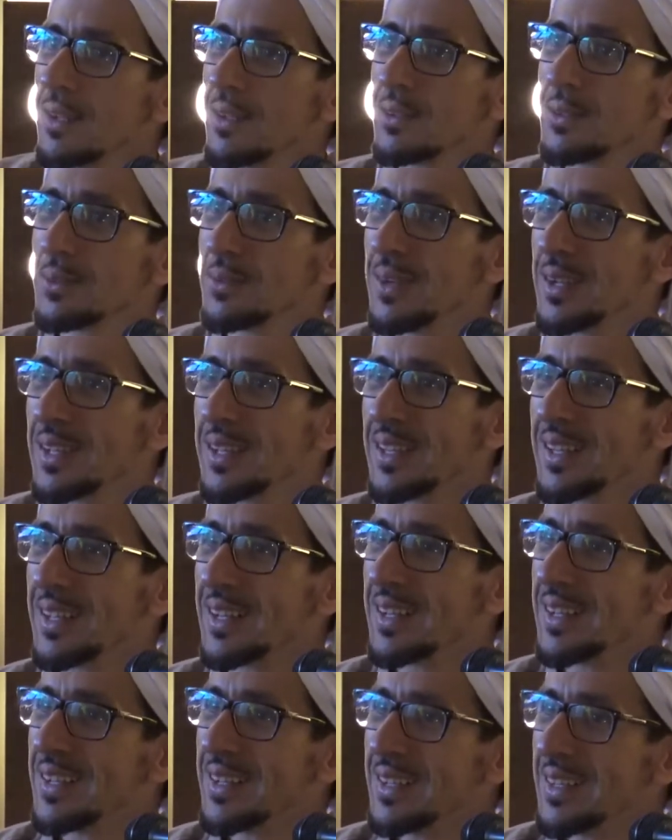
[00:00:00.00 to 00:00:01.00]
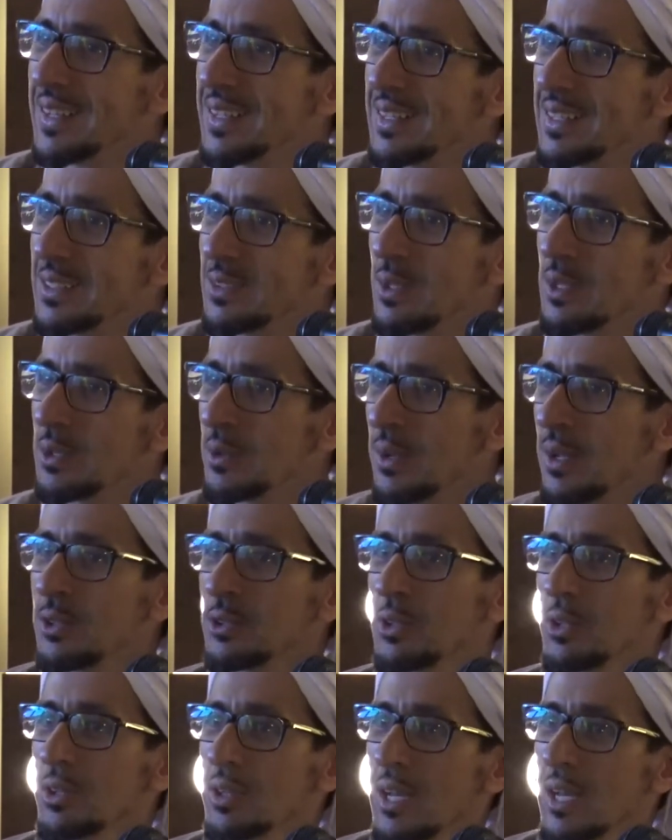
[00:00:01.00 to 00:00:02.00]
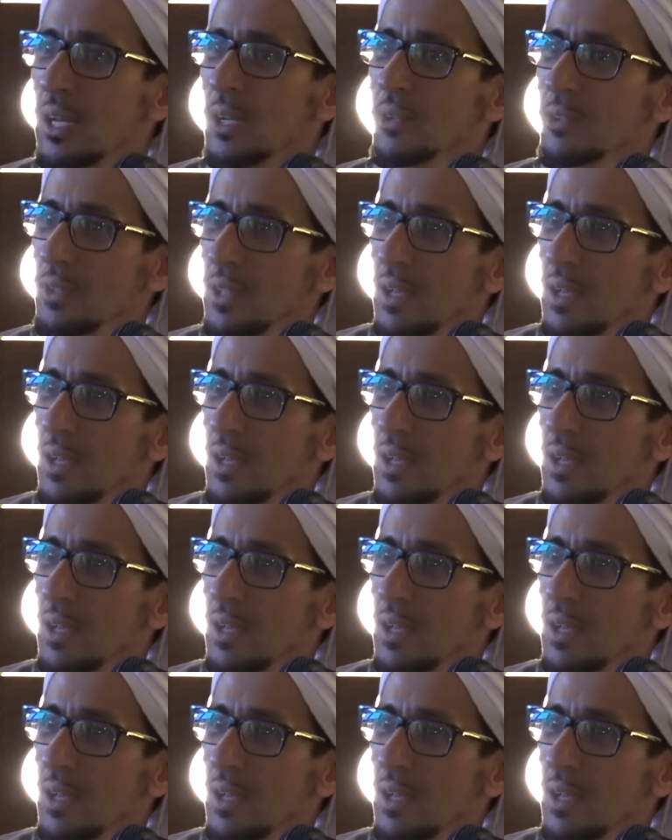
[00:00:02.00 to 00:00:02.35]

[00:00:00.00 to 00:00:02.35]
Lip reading: Subhanallah. When you enter the house,